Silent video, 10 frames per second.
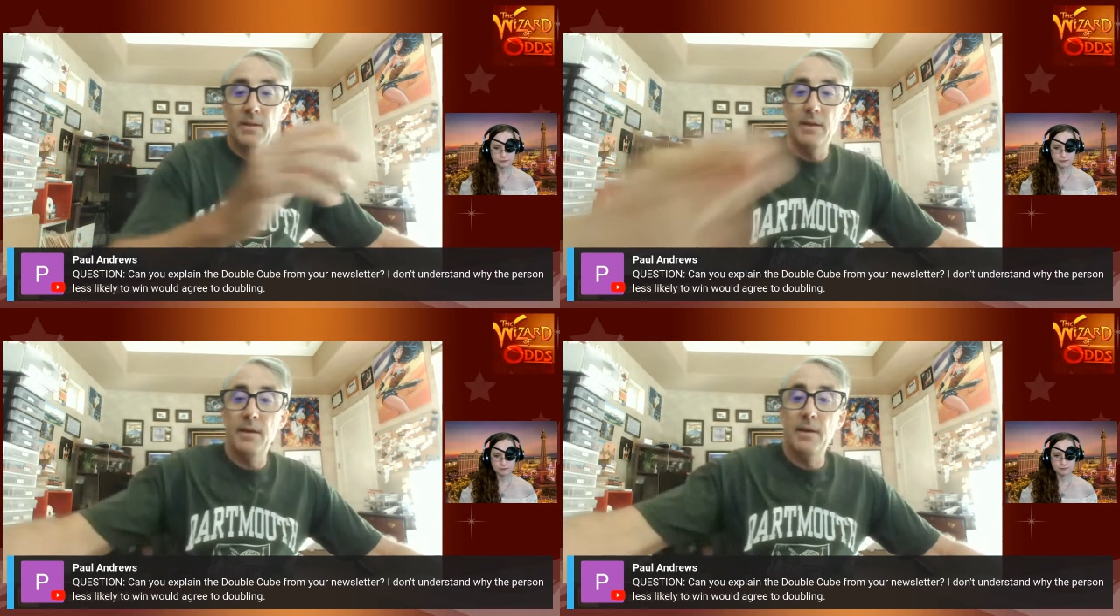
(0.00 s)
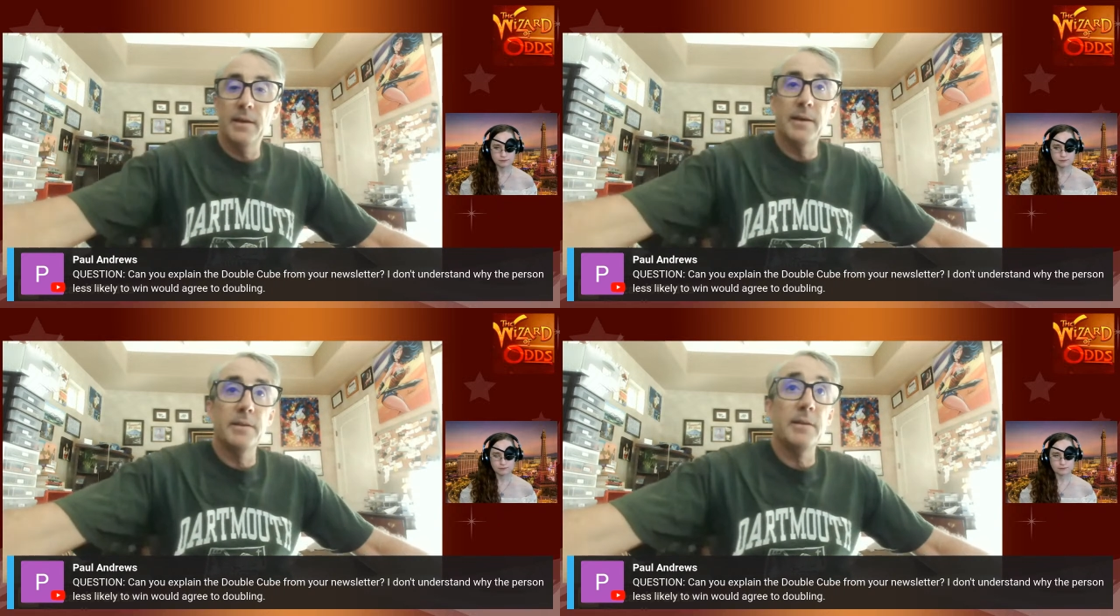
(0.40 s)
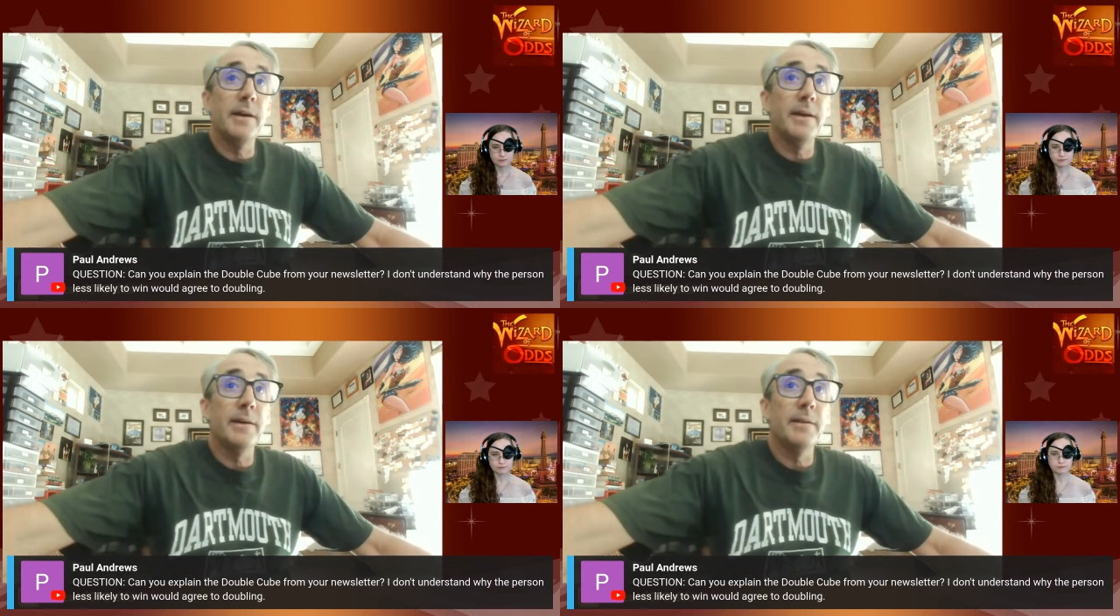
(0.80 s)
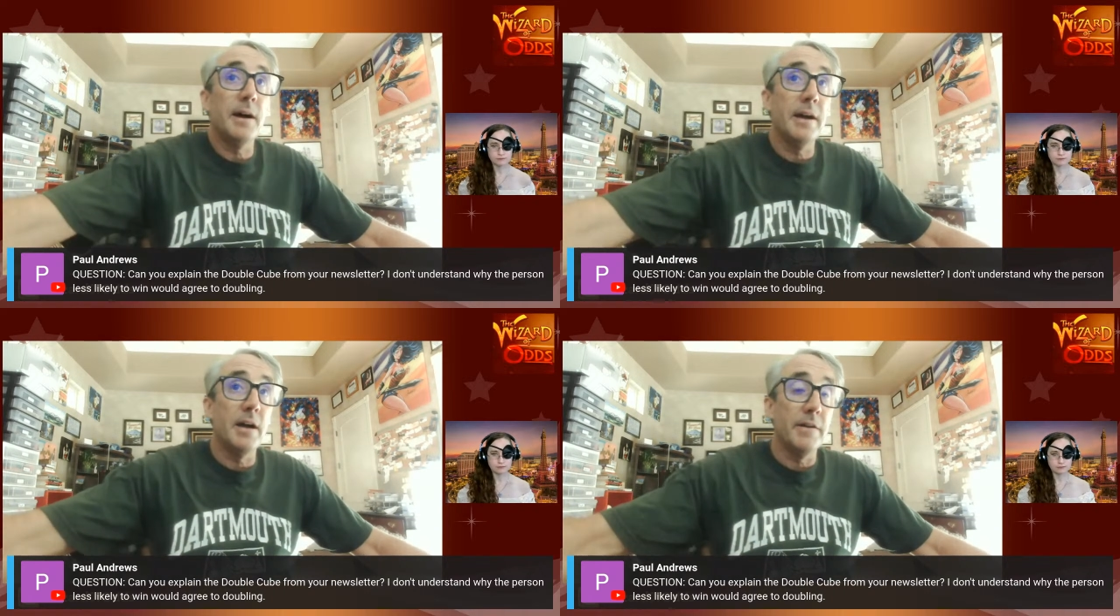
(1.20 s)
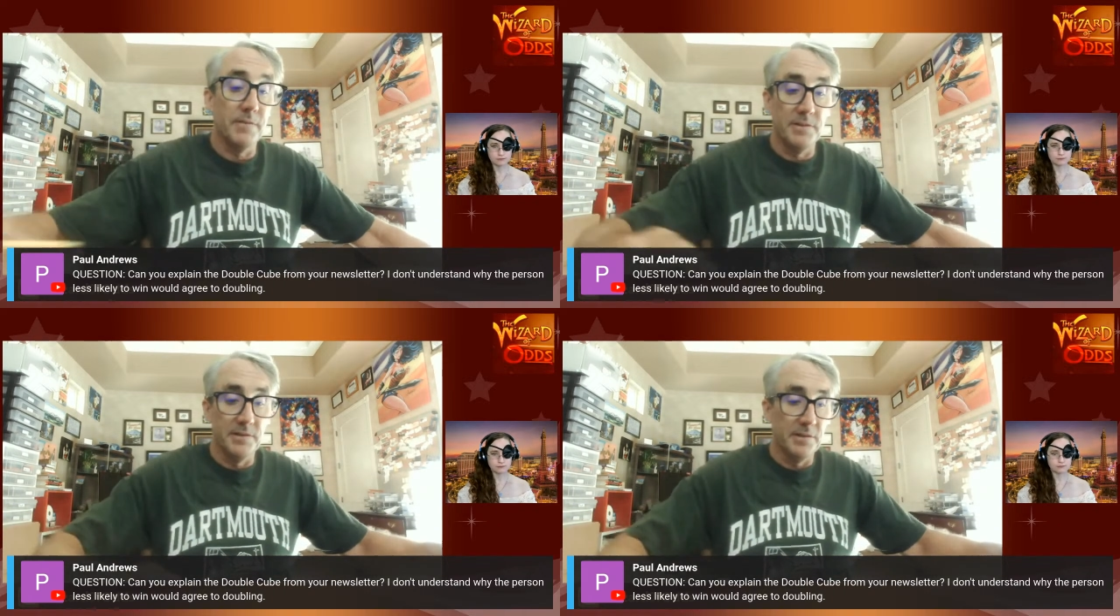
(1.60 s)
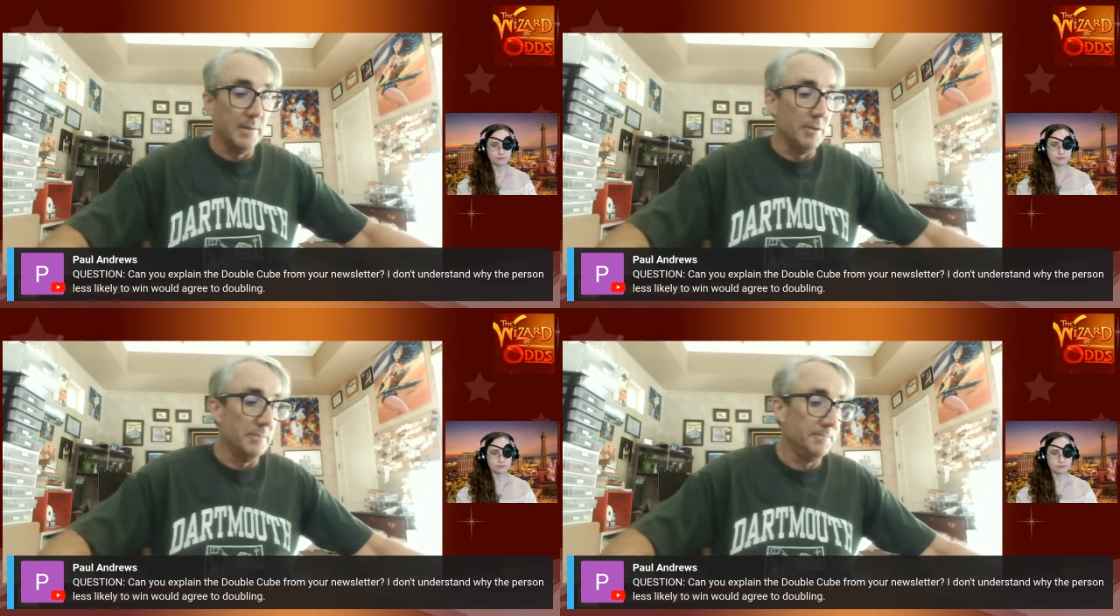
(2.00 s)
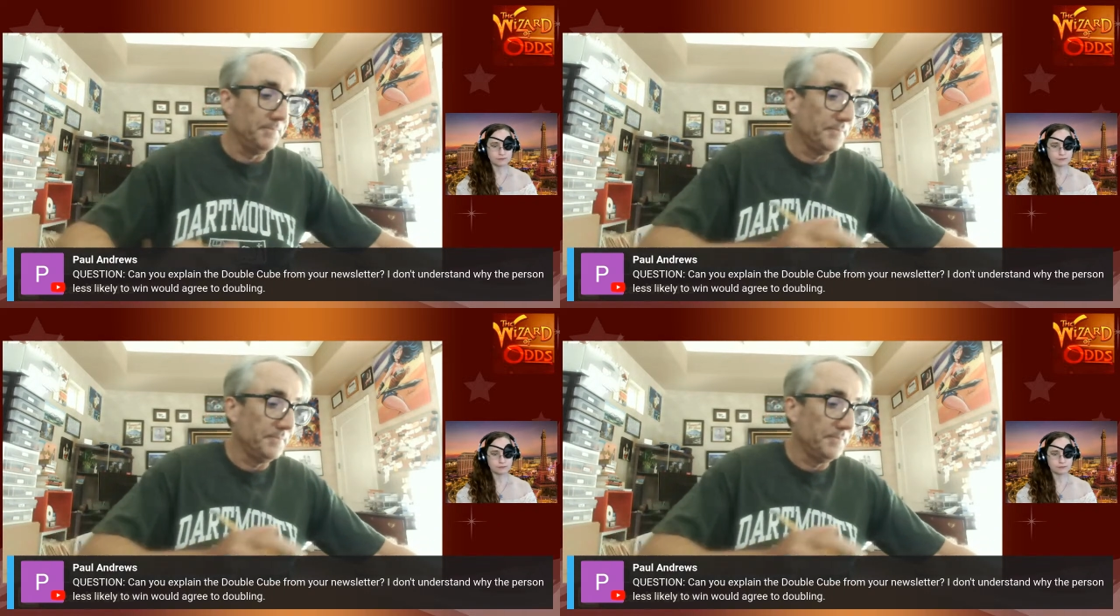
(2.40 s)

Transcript: and I offered to double,